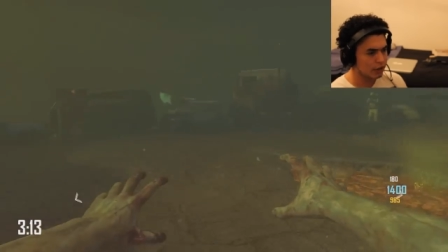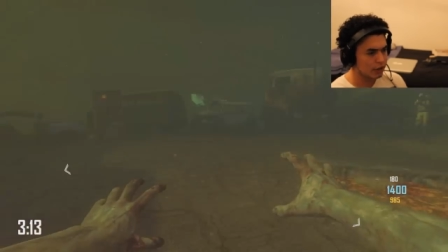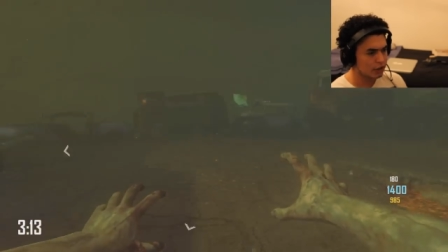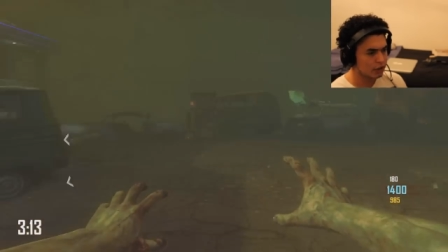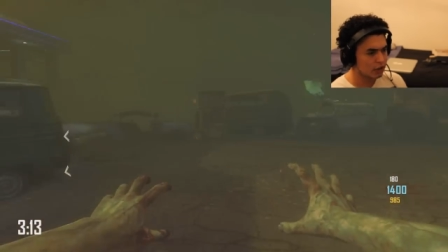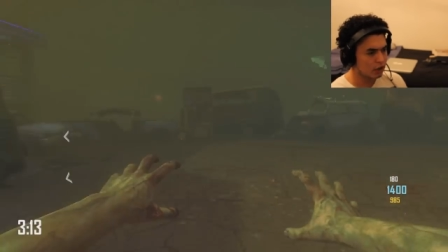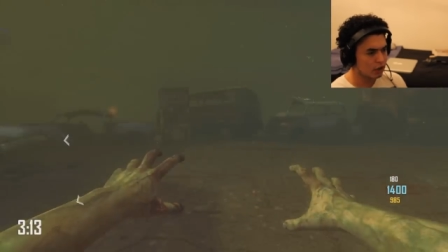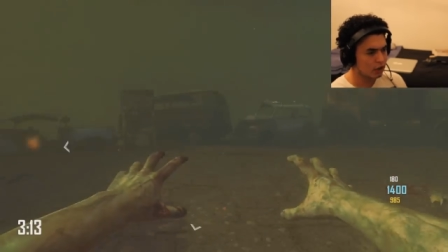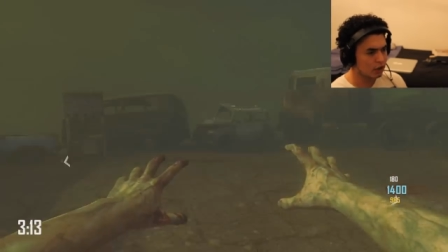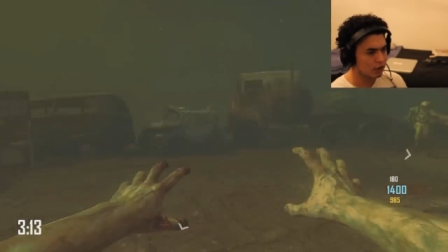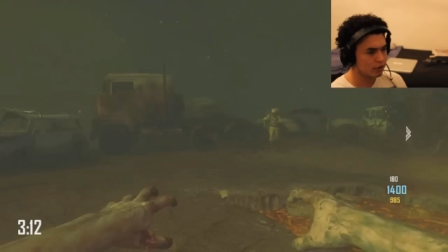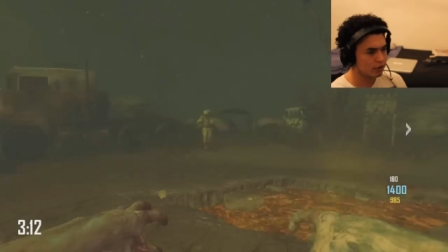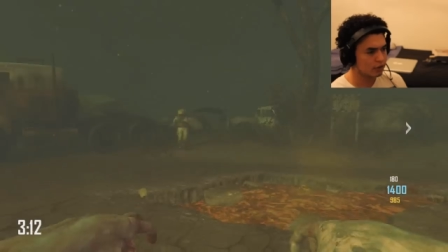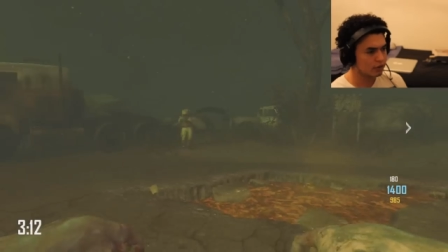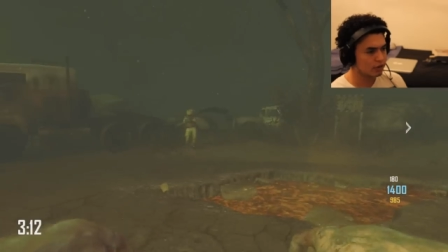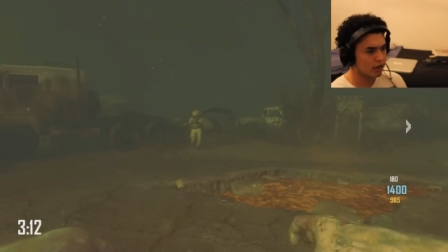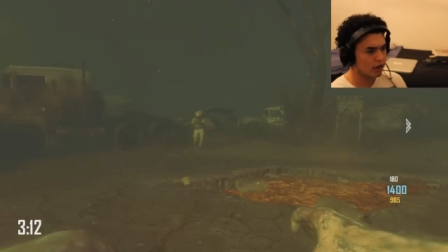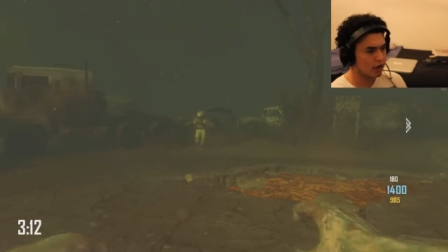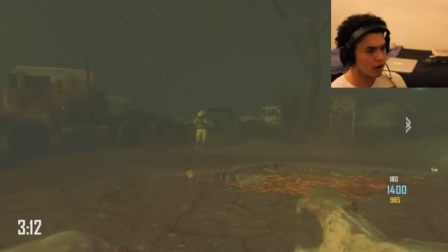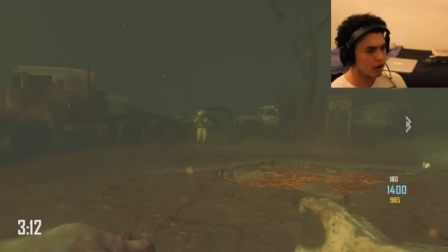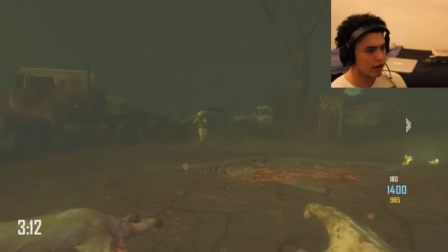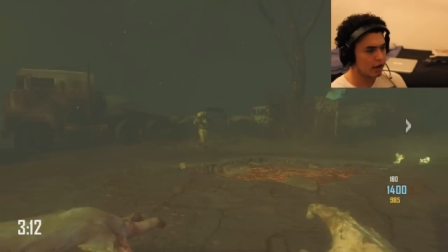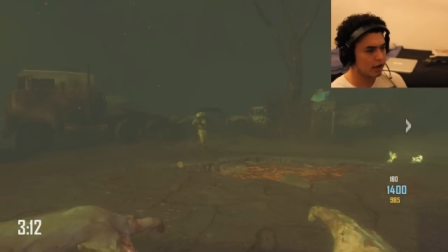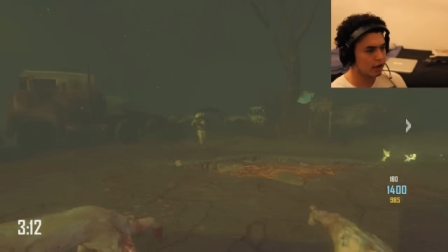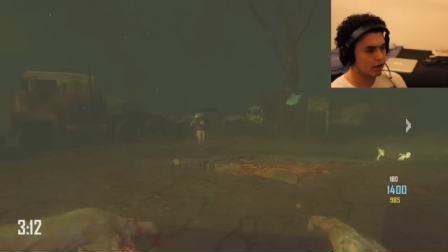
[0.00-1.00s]
Actually, oh this
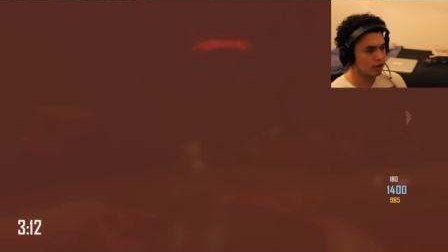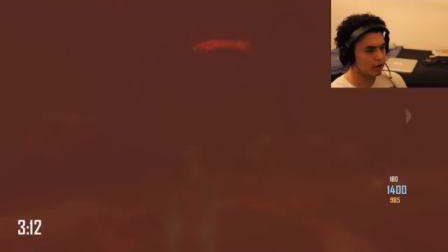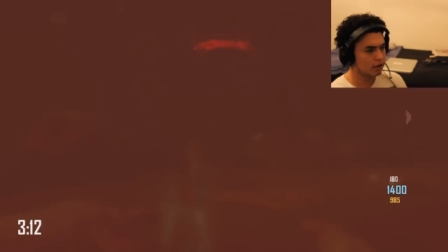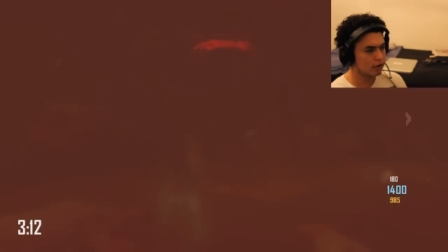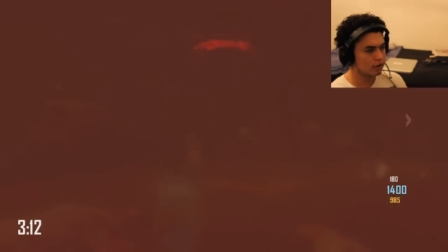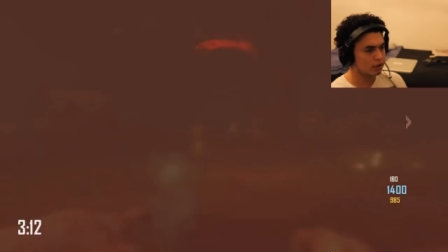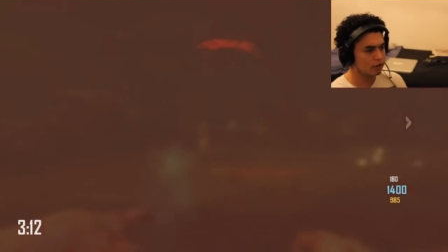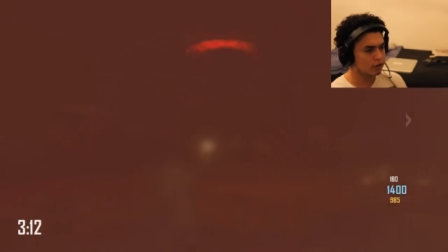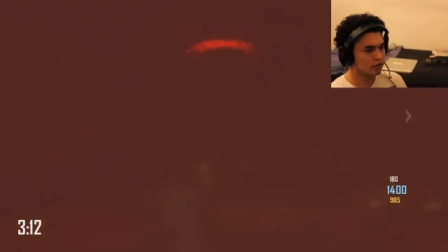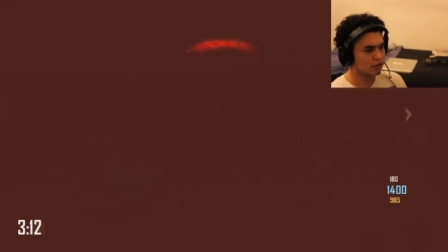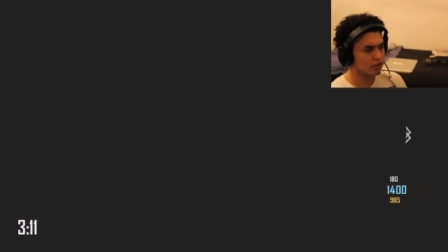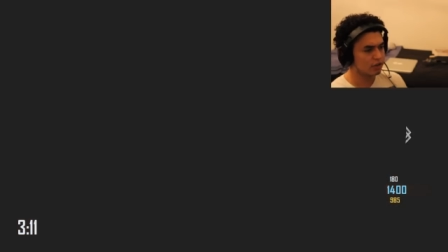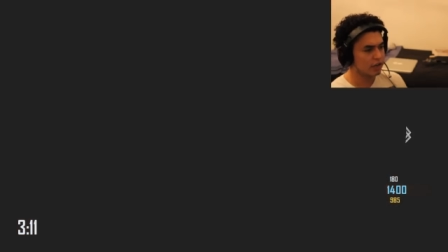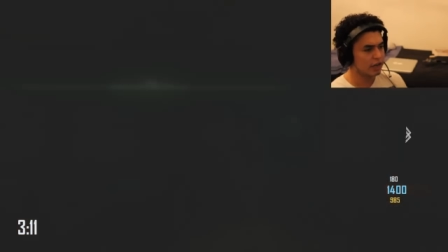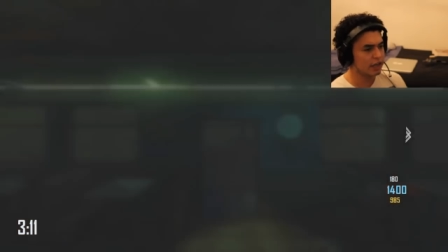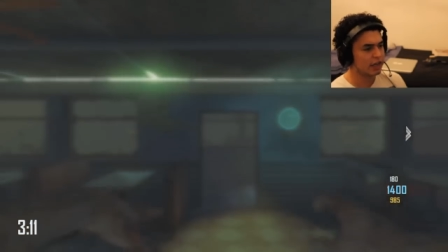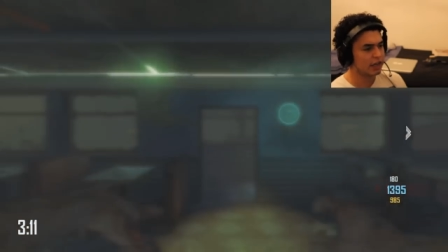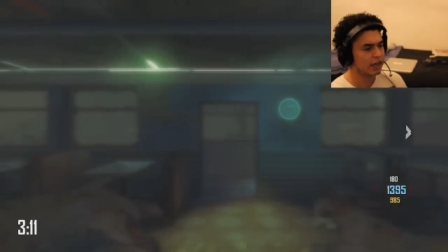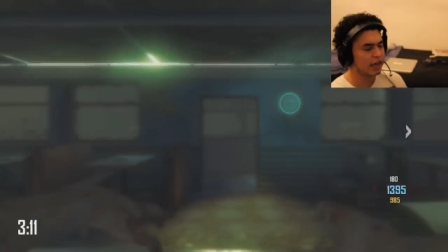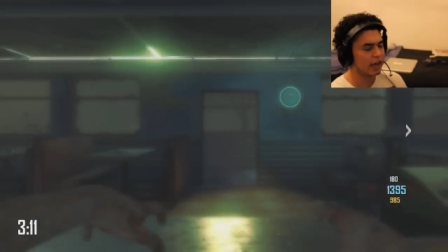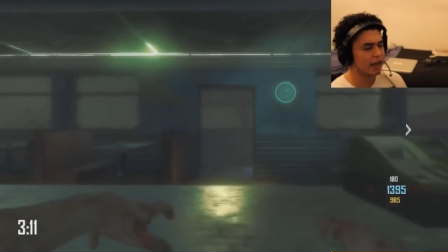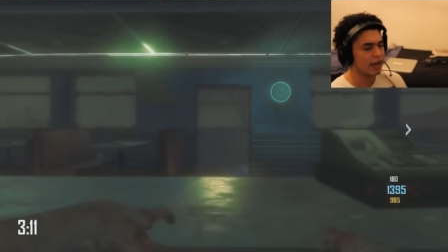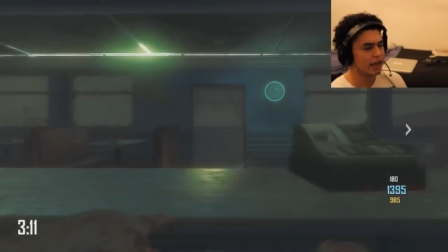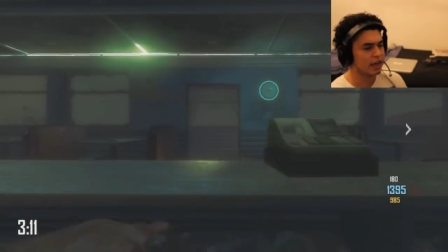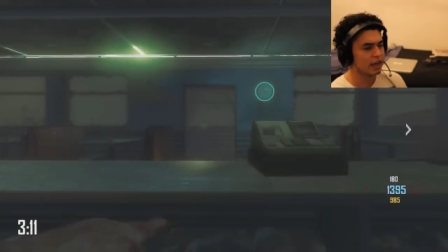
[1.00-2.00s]
guy,
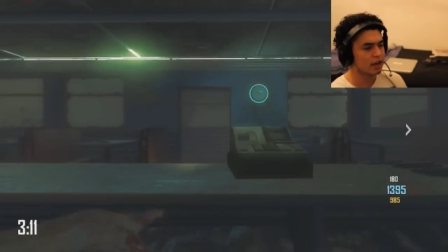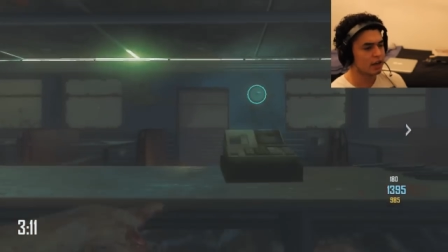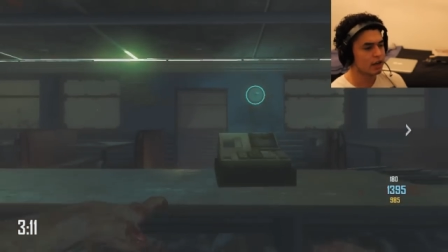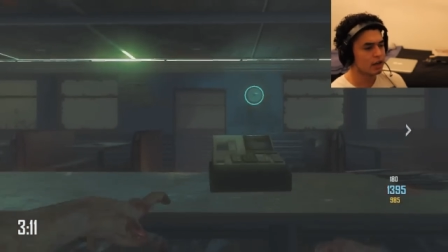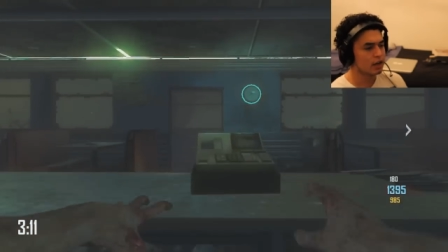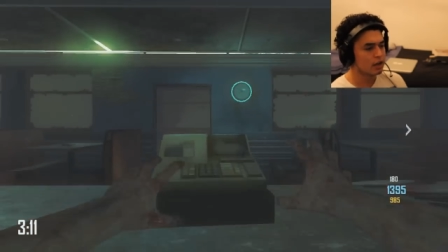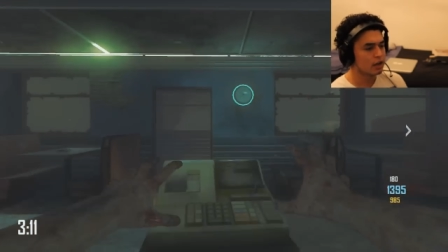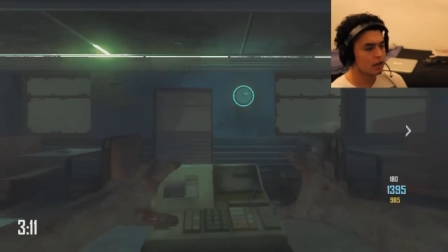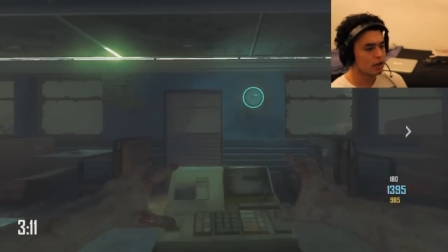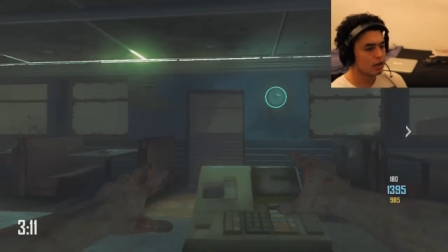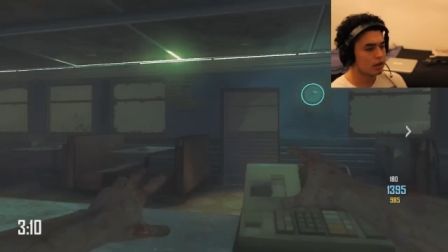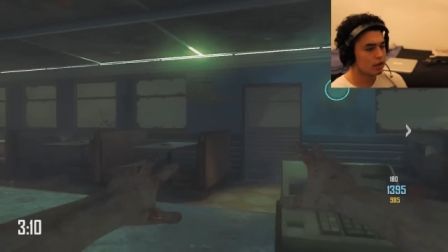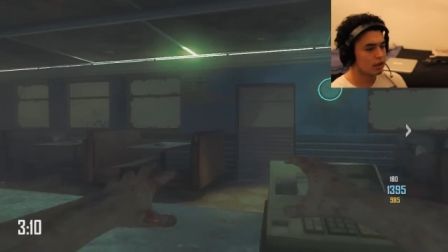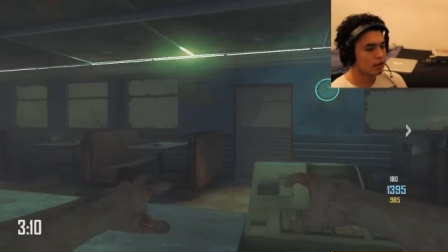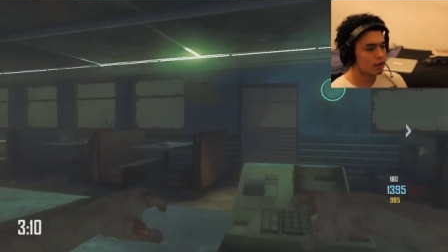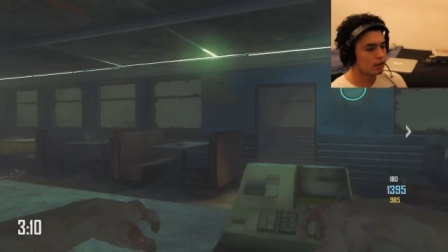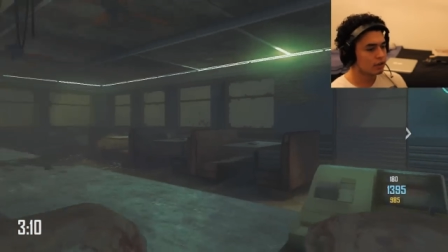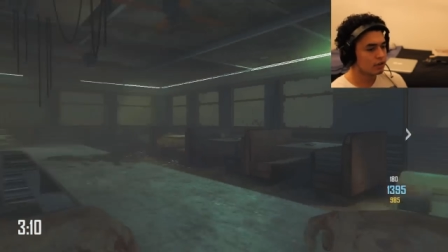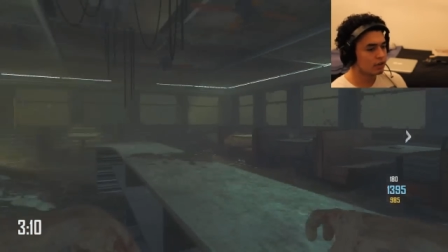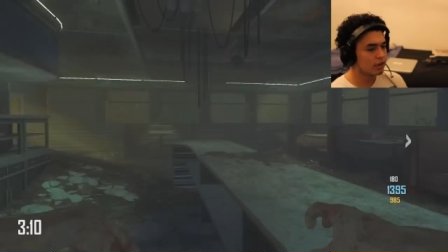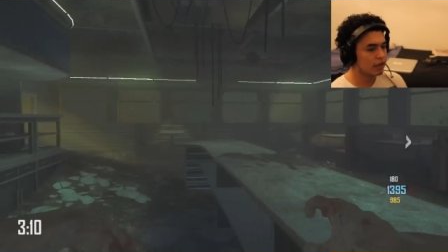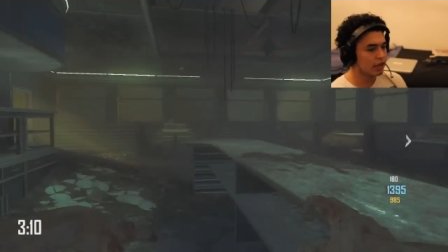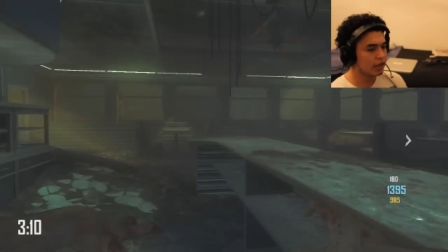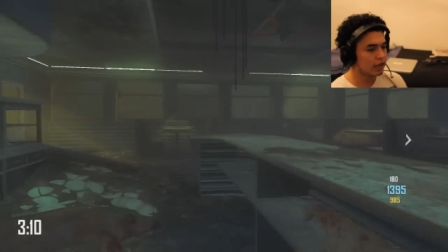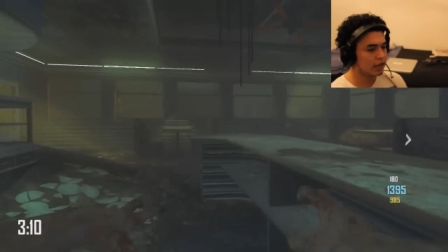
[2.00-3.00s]
sneaky,
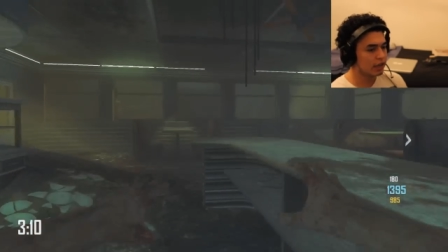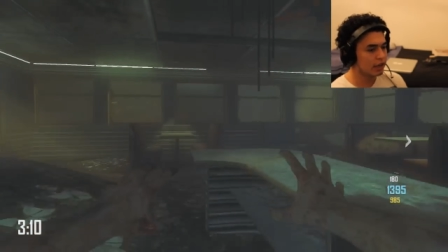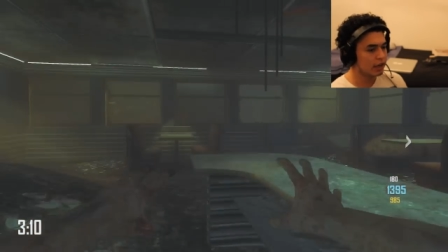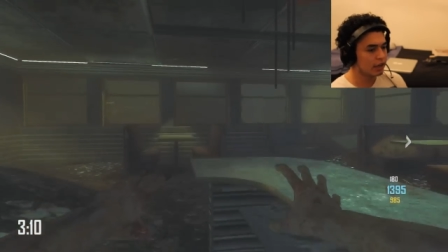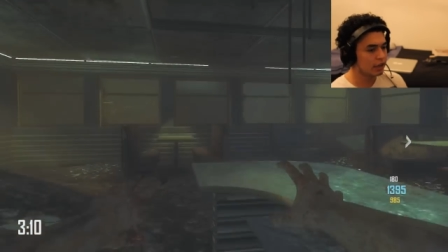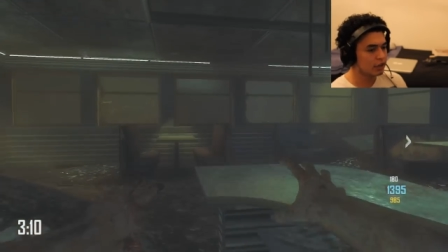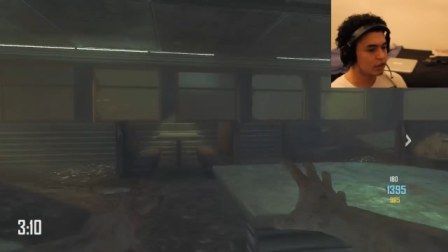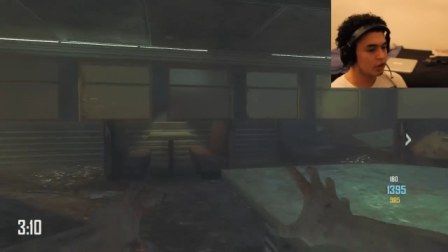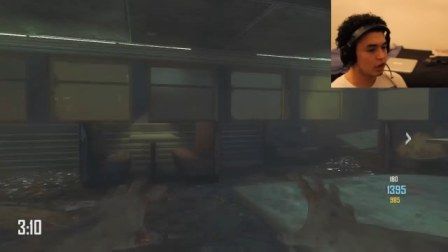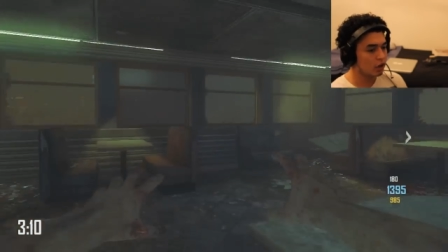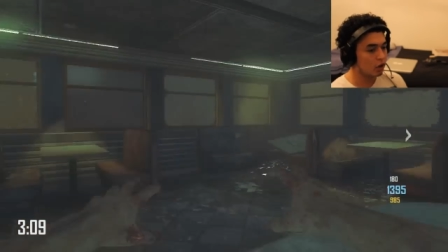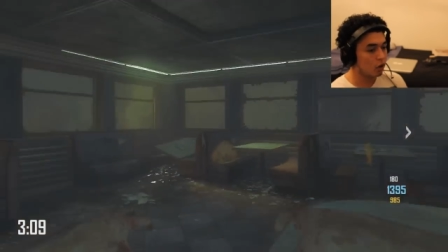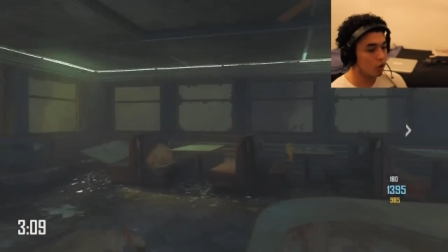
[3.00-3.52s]
sneaky ninja.